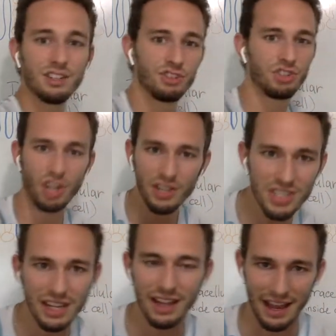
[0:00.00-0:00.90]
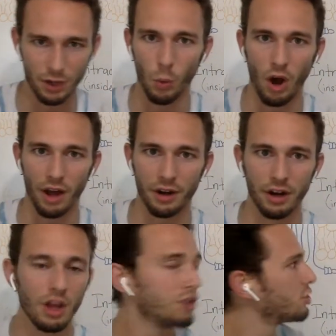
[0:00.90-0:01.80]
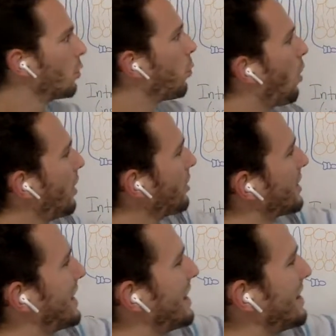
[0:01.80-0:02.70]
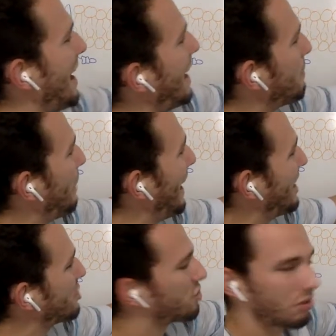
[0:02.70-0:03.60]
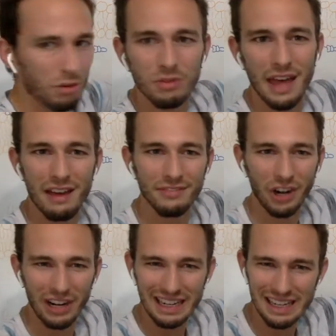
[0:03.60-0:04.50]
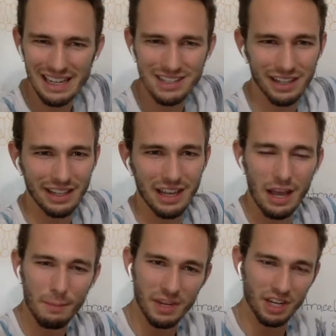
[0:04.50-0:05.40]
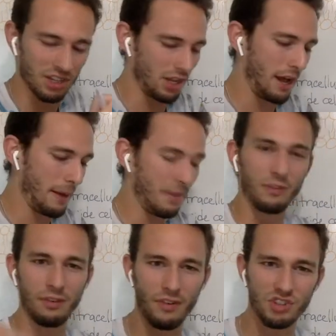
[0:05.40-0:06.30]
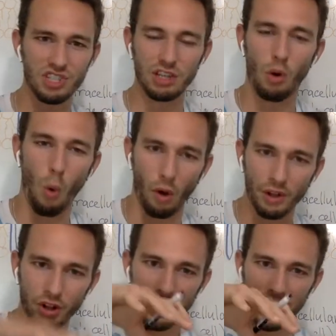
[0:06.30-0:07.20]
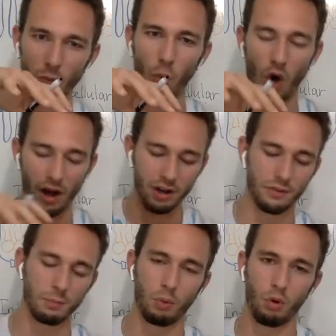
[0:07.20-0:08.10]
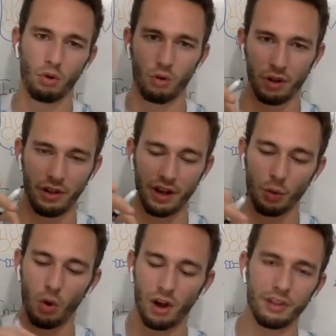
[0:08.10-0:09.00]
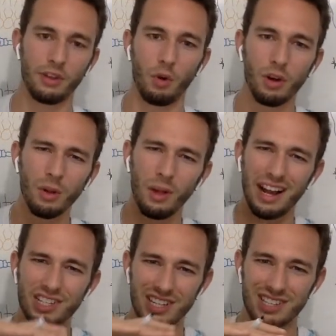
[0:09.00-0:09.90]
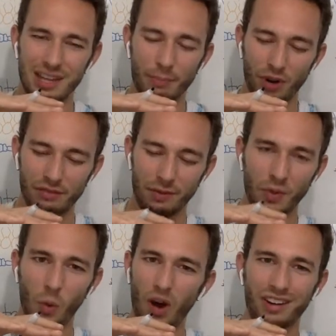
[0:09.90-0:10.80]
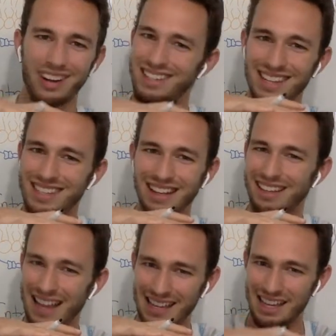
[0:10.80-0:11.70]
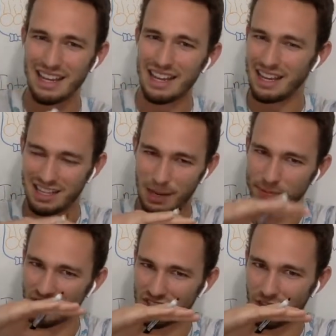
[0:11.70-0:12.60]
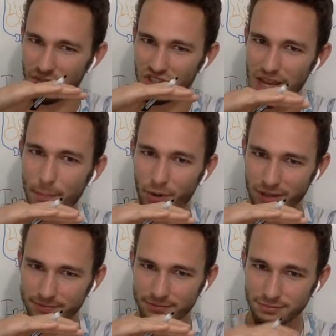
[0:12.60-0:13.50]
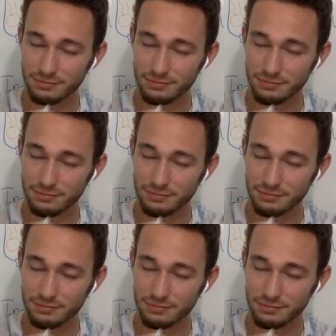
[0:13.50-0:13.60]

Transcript: it doesn't like water, so water cannot pass through that very easily because um, if you've ever seen oil and water, if you pour oil onto water, the oil will actually separate from the water. It doesn't like it, it keeps itself separate.